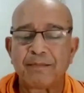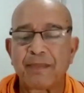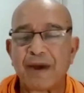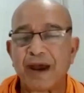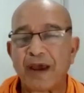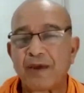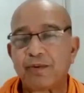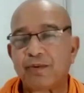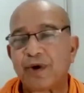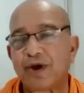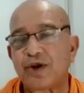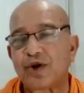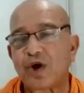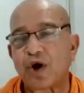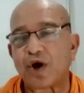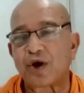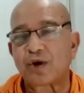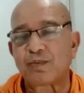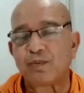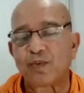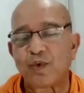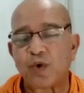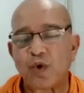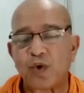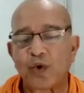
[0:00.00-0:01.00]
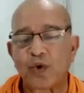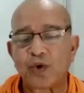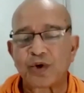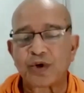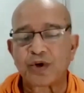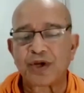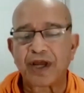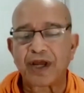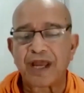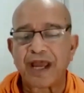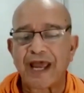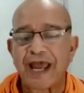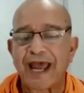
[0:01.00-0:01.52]
by one or more,
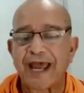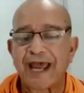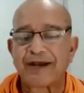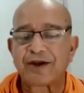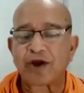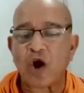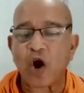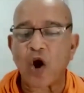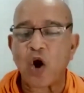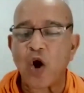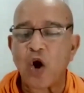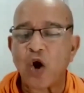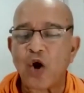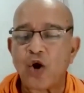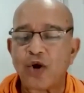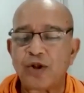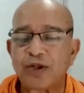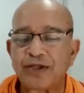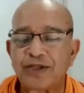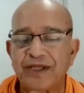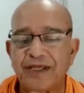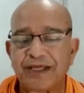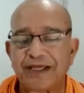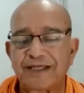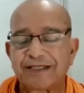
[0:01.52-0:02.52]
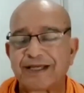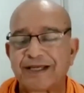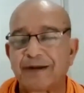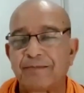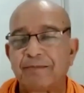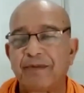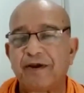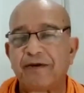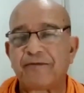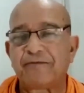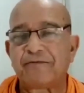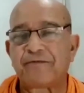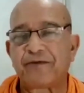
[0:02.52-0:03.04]
and all these, and
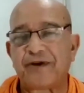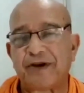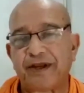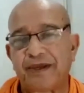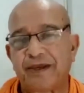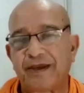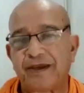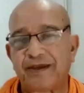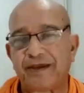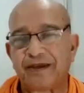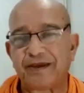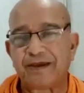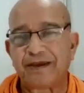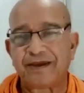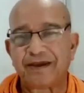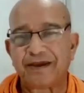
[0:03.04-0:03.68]
be free.